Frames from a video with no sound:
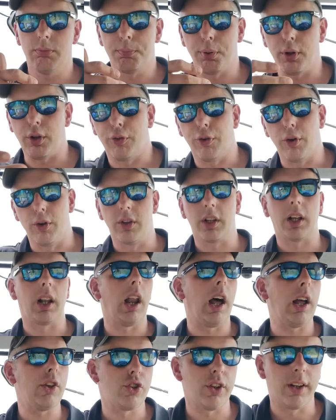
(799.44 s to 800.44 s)
put your foot in the
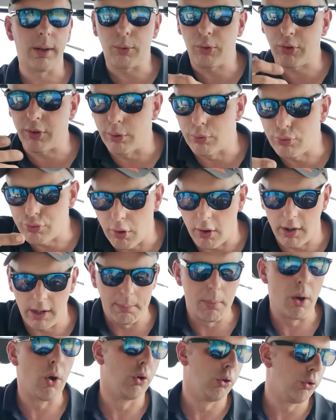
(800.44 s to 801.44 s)
clutch and it was still trying
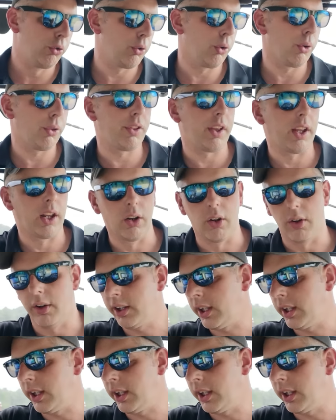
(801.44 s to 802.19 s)
to move, sort of thing,